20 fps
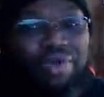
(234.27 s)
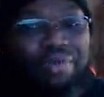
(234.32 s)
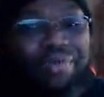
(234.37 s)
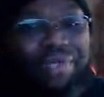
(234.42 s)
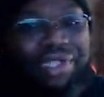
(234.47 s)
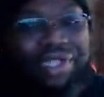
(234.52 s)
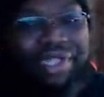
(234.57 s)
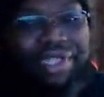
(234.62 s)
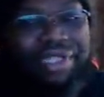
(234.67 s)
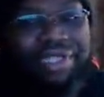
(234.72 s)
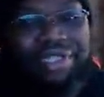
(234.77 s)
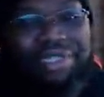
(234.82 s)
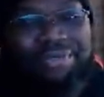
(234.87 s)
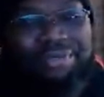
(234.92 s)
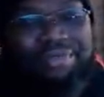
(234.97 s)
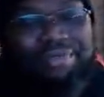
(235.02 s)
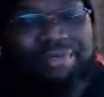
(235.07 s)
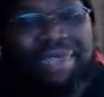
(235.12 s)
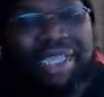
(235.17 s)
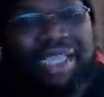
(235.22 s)
because
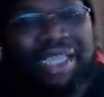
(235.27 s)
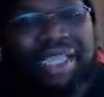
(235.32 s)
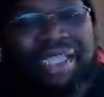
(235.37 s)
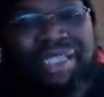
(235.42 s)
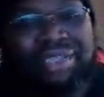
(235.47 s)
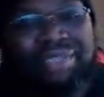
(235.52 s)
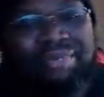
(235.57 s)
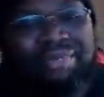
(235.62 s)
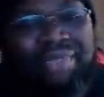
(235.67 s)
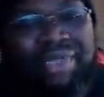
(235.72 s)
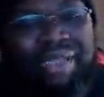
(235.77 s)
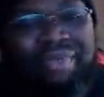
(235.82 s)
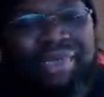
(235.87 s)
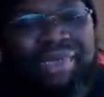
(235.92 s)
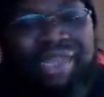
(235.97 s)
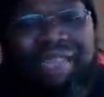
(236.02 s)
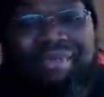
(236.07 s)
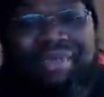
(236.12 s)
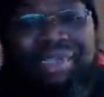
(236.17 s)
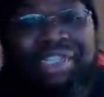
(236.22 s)
Miz
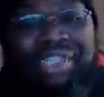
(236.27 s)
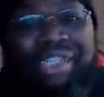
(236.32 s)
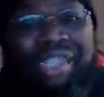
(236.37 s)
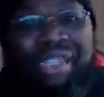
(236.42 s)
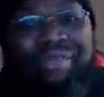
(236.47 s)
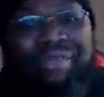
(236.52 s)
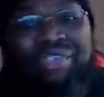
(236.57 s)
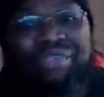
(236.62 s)
WWE Champion